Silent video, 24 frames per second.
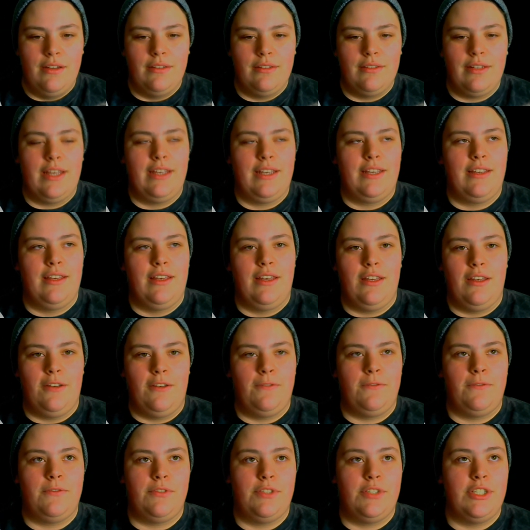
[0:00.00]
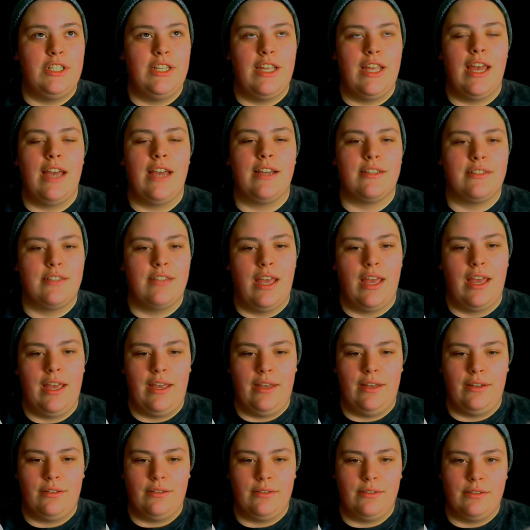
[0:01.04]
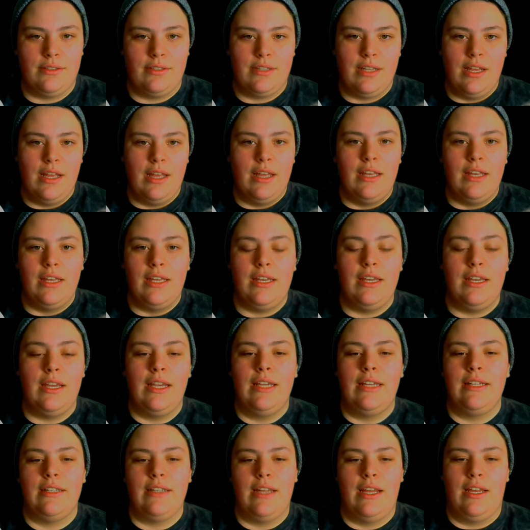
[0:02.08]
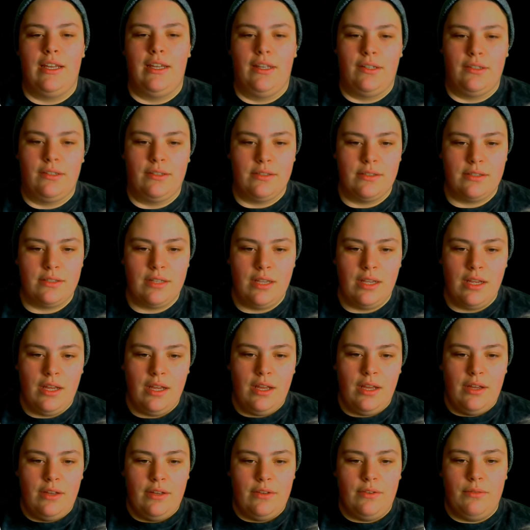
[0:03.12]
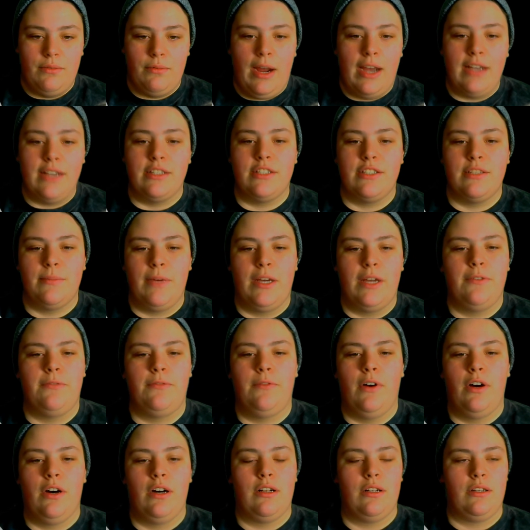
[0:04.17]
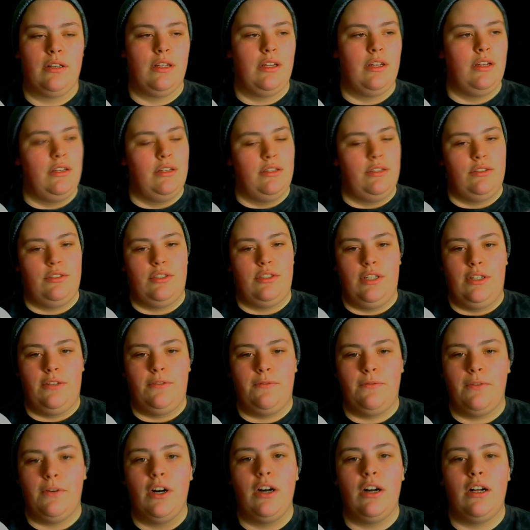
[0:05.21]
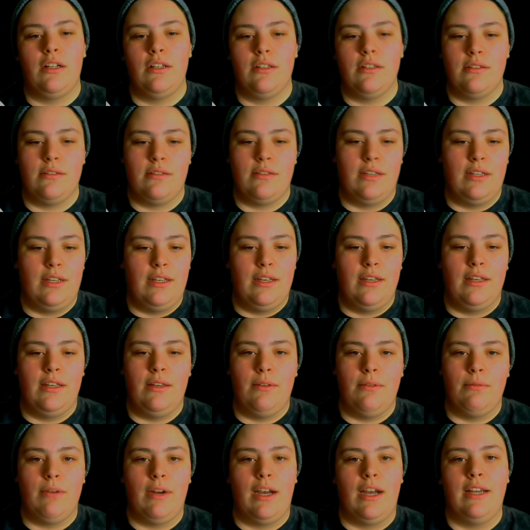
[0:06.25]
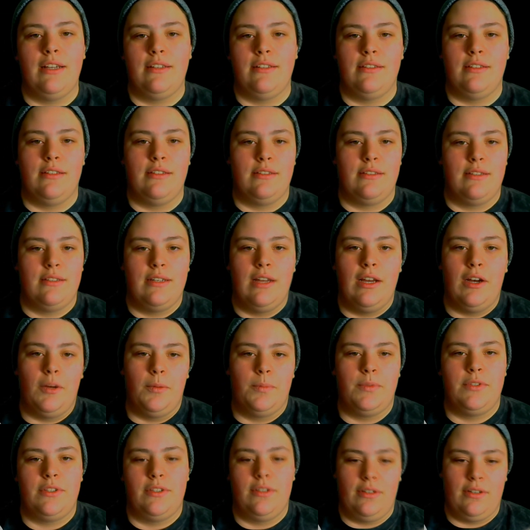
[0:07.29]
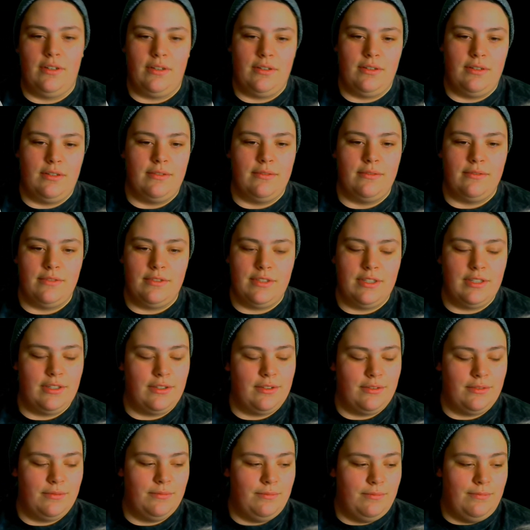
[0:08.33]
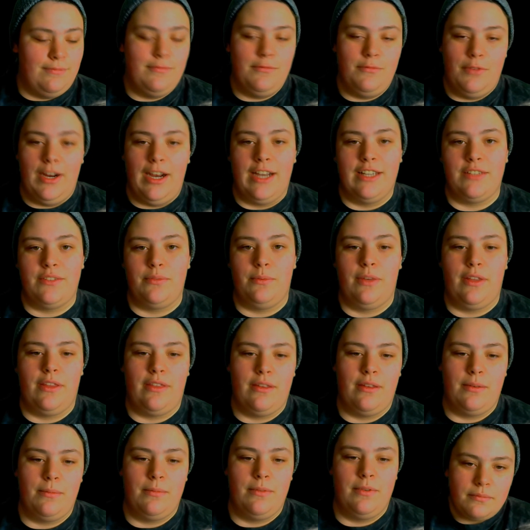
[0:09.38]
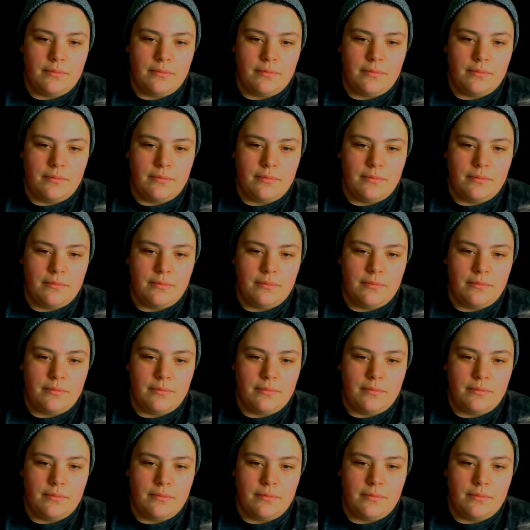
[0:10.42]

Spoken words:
Like, if she exhales, he inhales. The rise to my fall. She falls, he rises and helps her to rise with him.